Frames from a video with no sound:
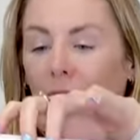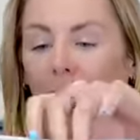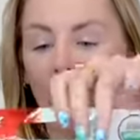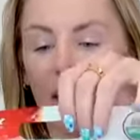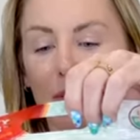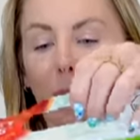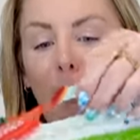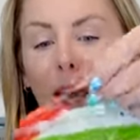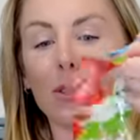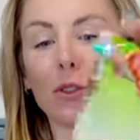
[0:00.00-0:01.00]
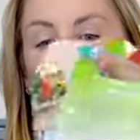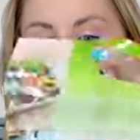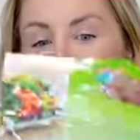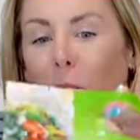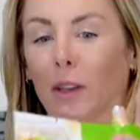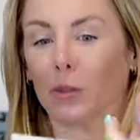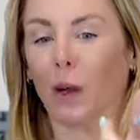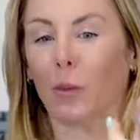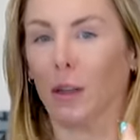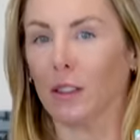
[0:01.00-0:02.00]
And this bag has so much
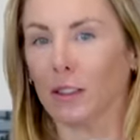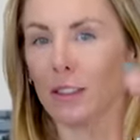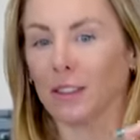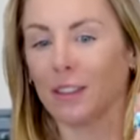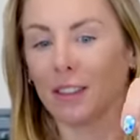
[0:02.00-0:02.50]
red ones.